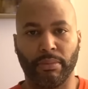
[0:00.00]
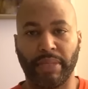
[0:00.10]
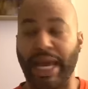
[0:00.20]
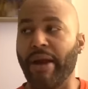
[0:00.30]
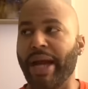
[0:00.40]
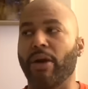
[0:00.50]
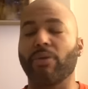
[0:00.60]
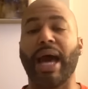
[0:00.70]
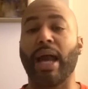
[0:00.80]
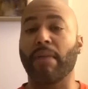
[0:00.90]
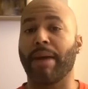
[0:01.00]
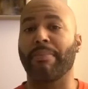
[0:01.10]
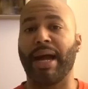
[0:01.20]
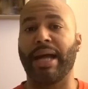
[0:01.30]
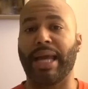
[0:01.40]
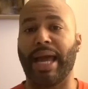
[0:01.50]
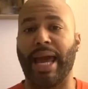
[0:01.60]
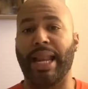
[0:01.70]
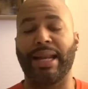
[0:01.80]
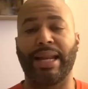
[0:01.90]
There ain't no doubt in my mind that
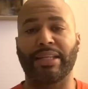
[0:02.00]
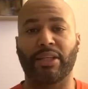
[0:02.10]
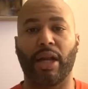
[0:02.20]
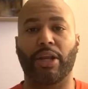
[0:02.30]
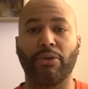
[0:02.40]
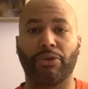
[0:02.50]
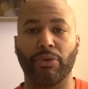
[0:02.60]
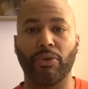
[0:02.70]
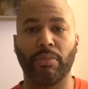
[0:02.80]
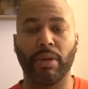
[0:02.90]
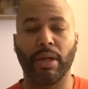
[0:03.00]
had I not started YouTube,